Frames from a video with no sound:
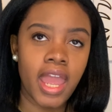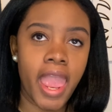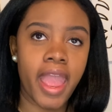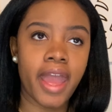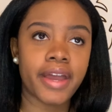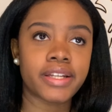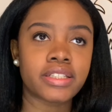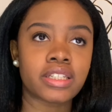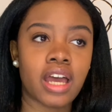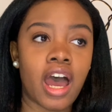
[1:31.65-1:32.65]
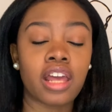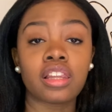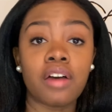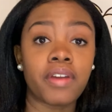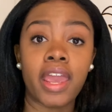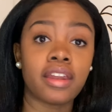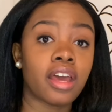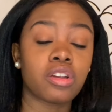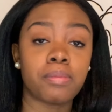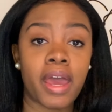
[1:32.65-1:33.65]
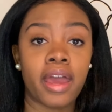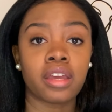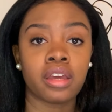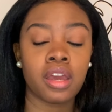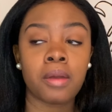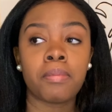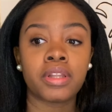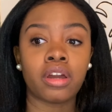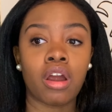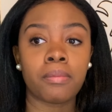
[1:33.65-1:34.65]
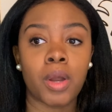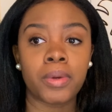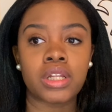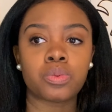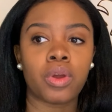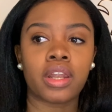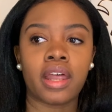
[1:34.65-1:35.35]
And I love a handheld bag, but there are moments when